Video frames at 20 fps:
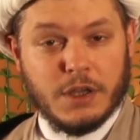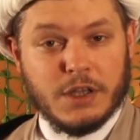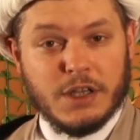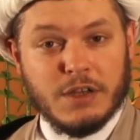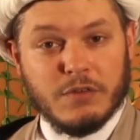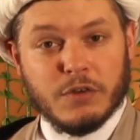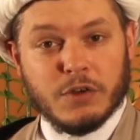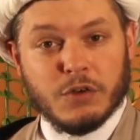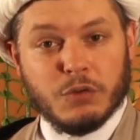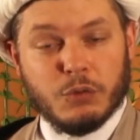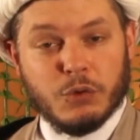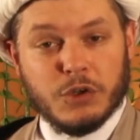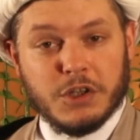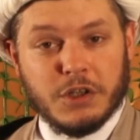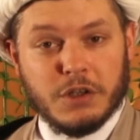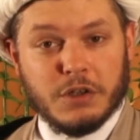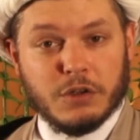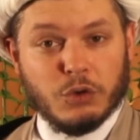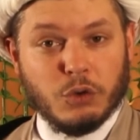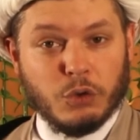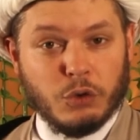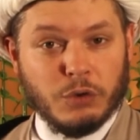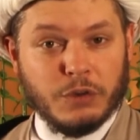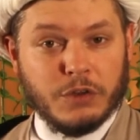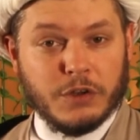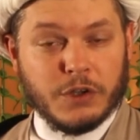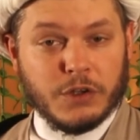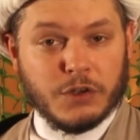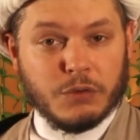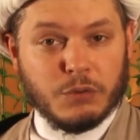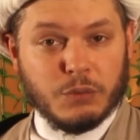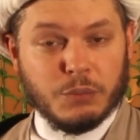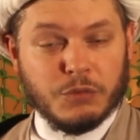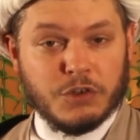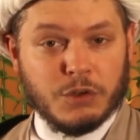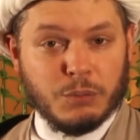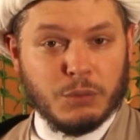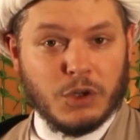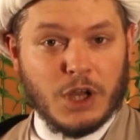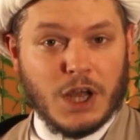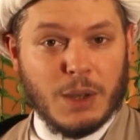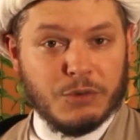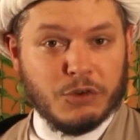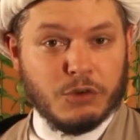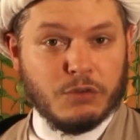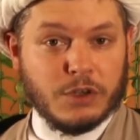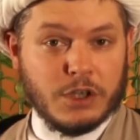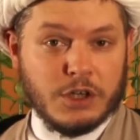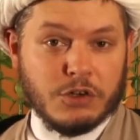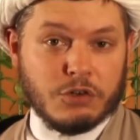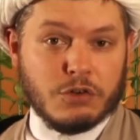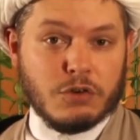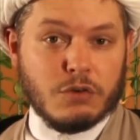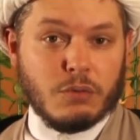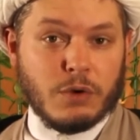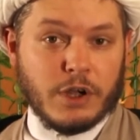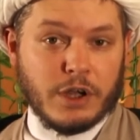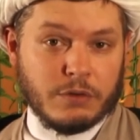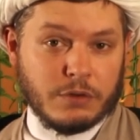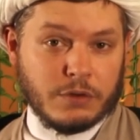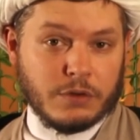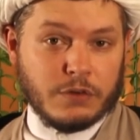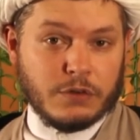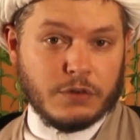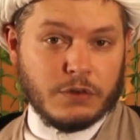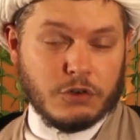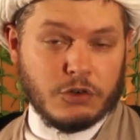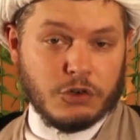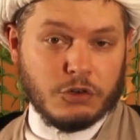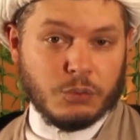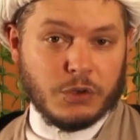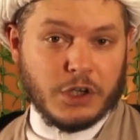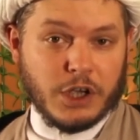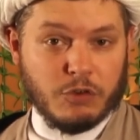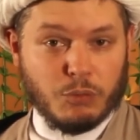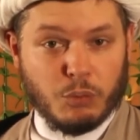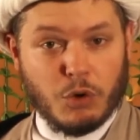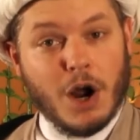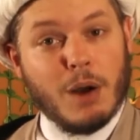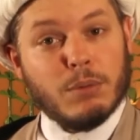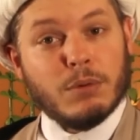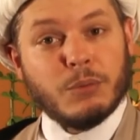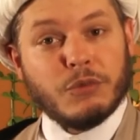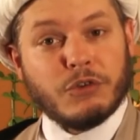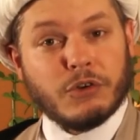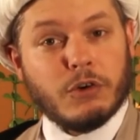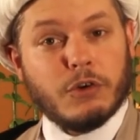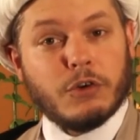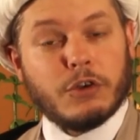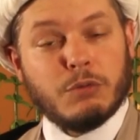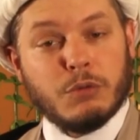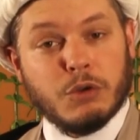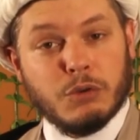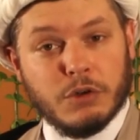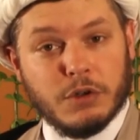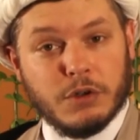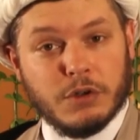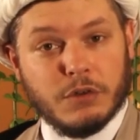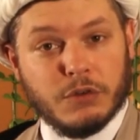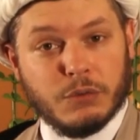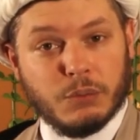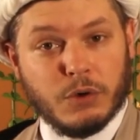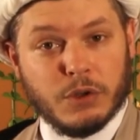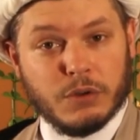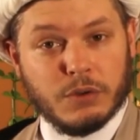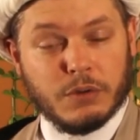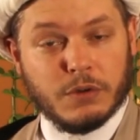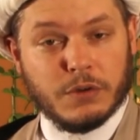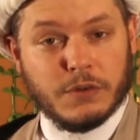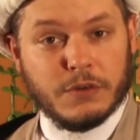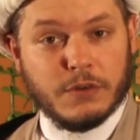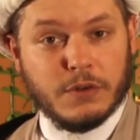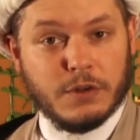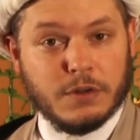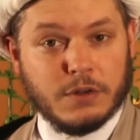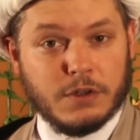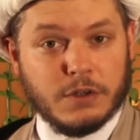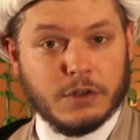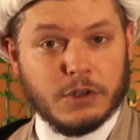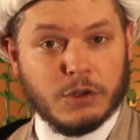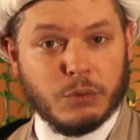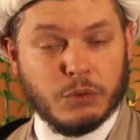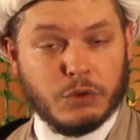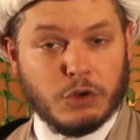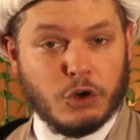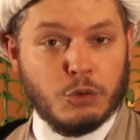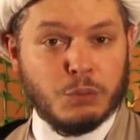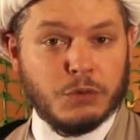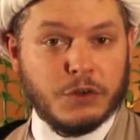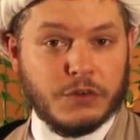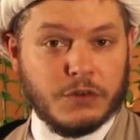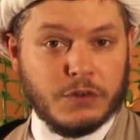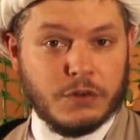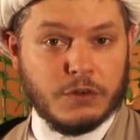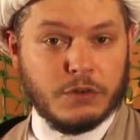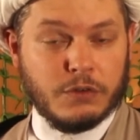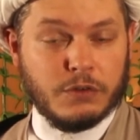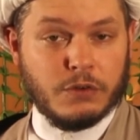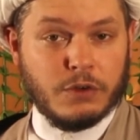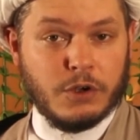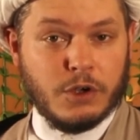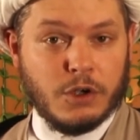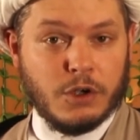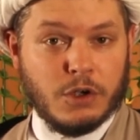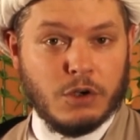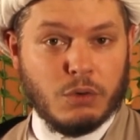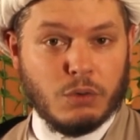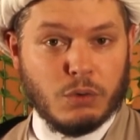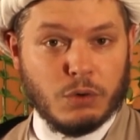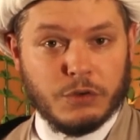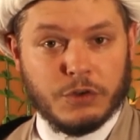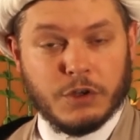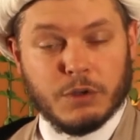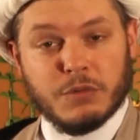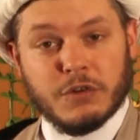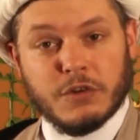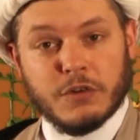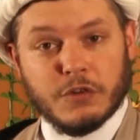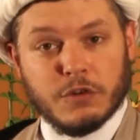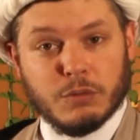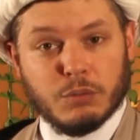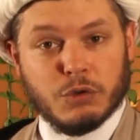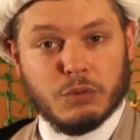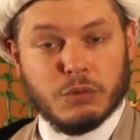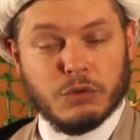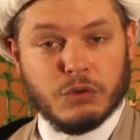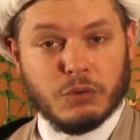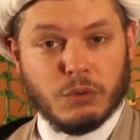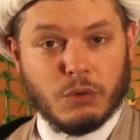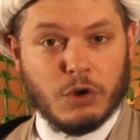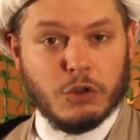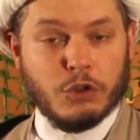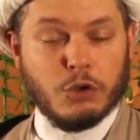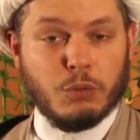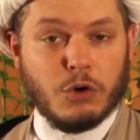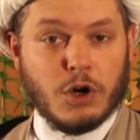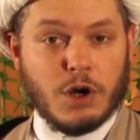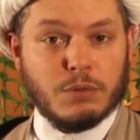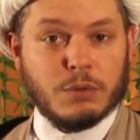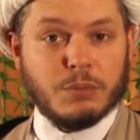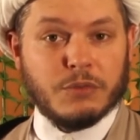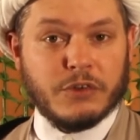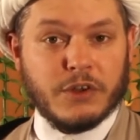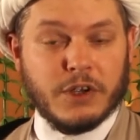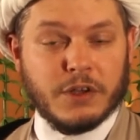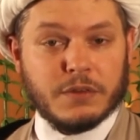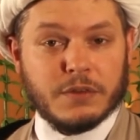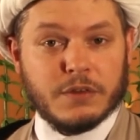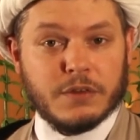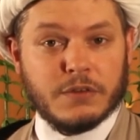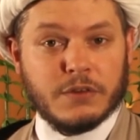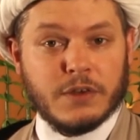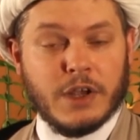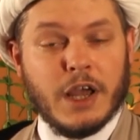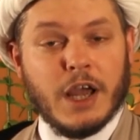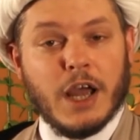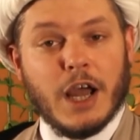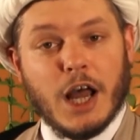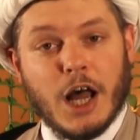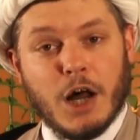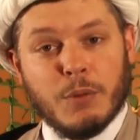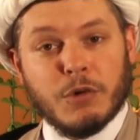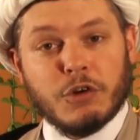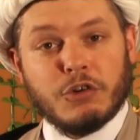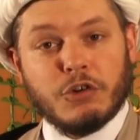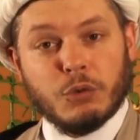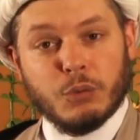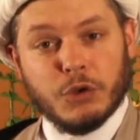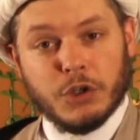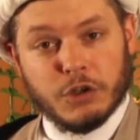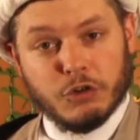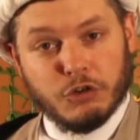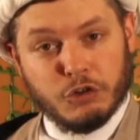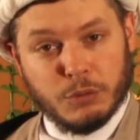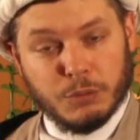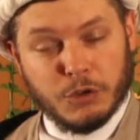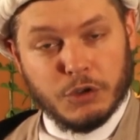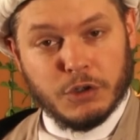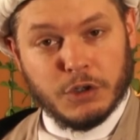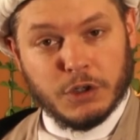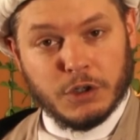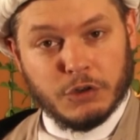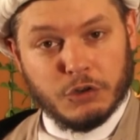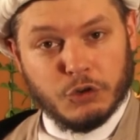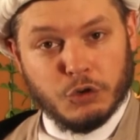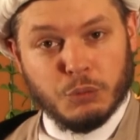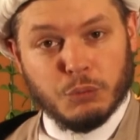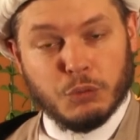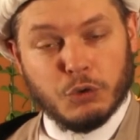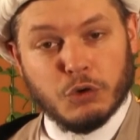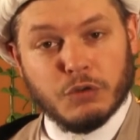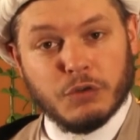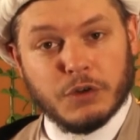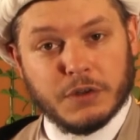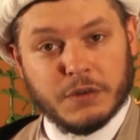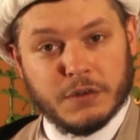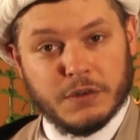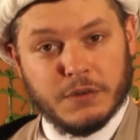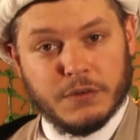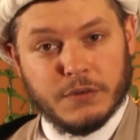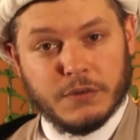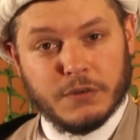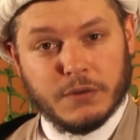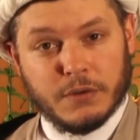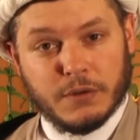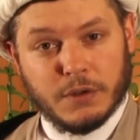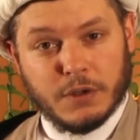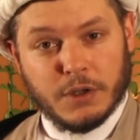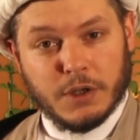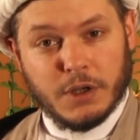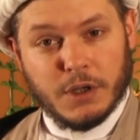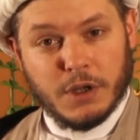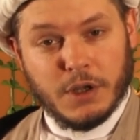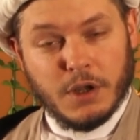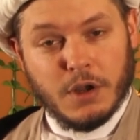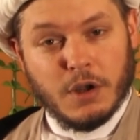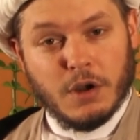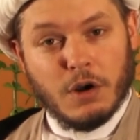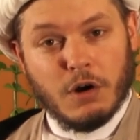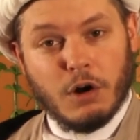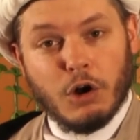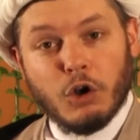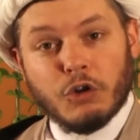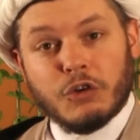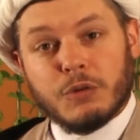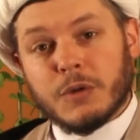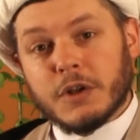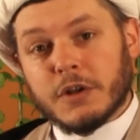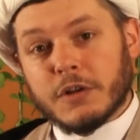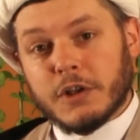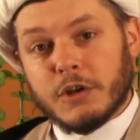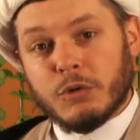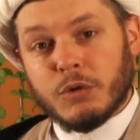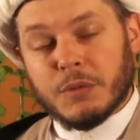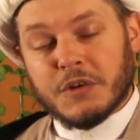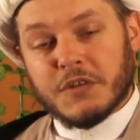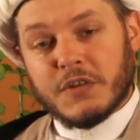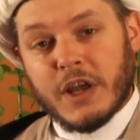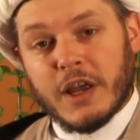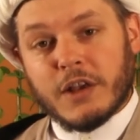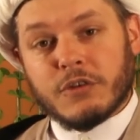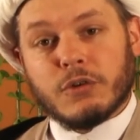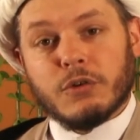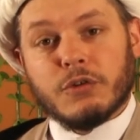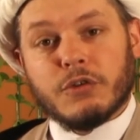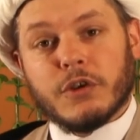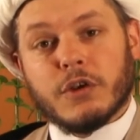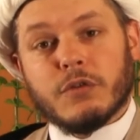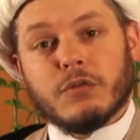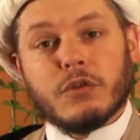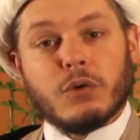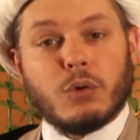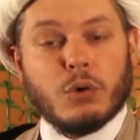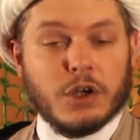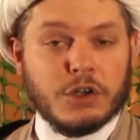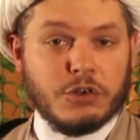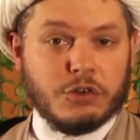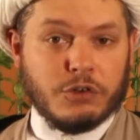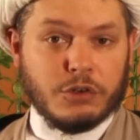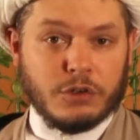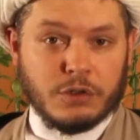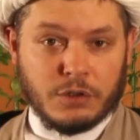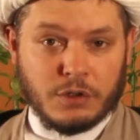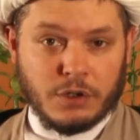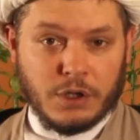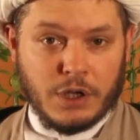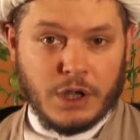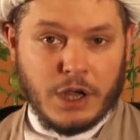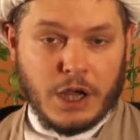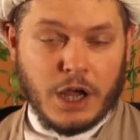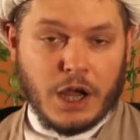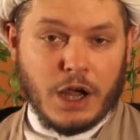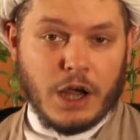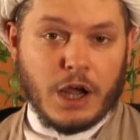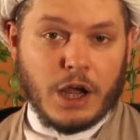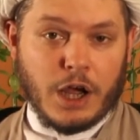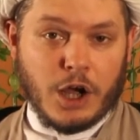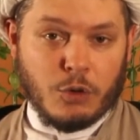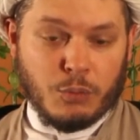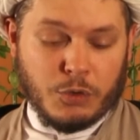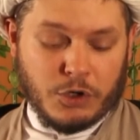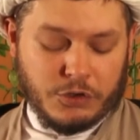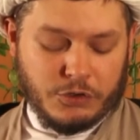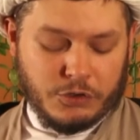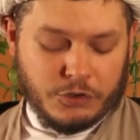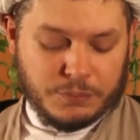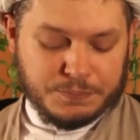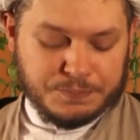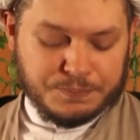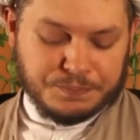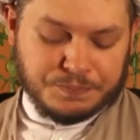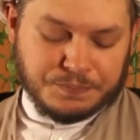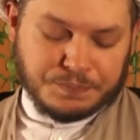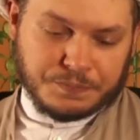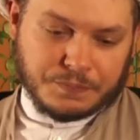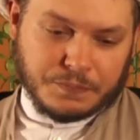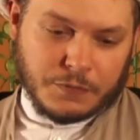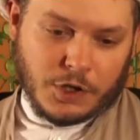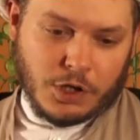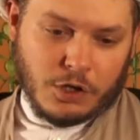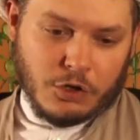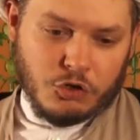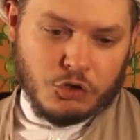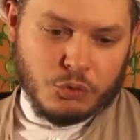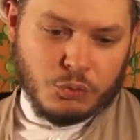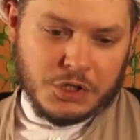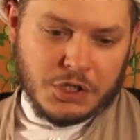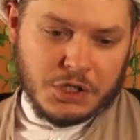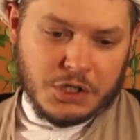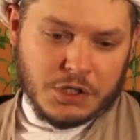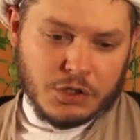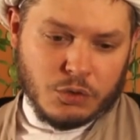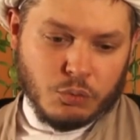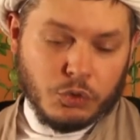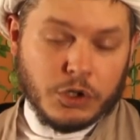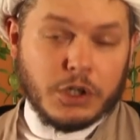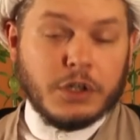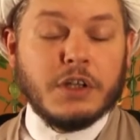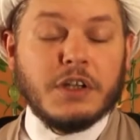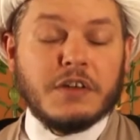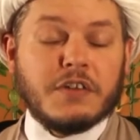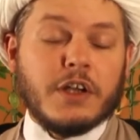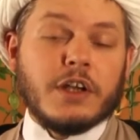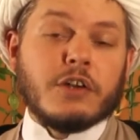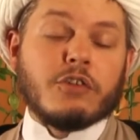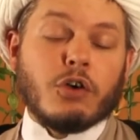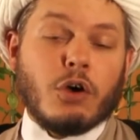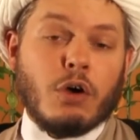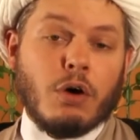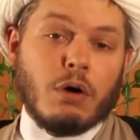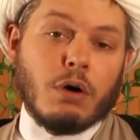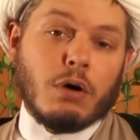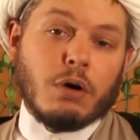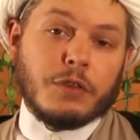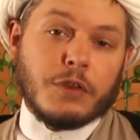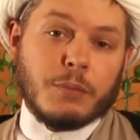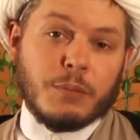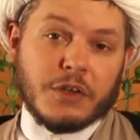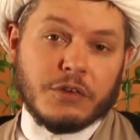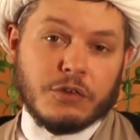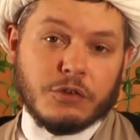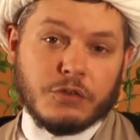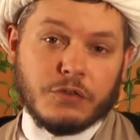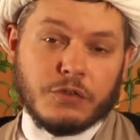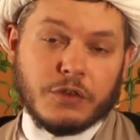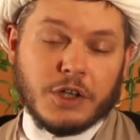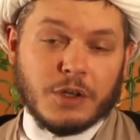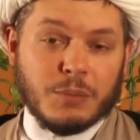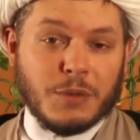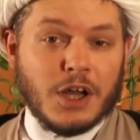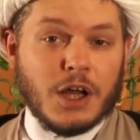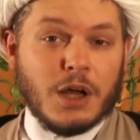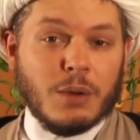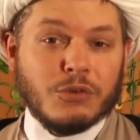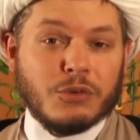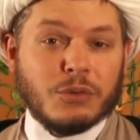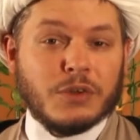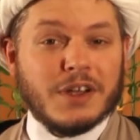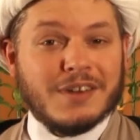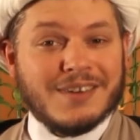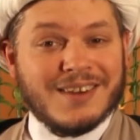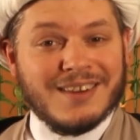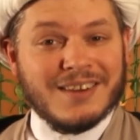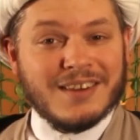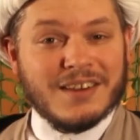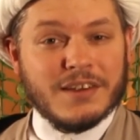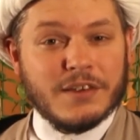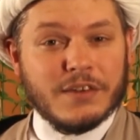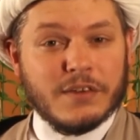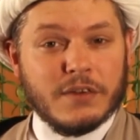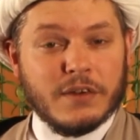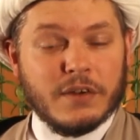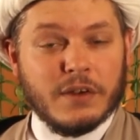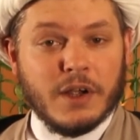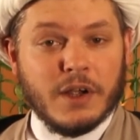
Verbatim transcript: Even if we learn things from simple observation around us, such as we have problems in our communities, whether it's dealing with homelessness or substance abuse or other problems like this, how much are we contributing to improving these? Ultimately, we must ask ourselves the question, how much do we really take to heart the message of the imams when they tell us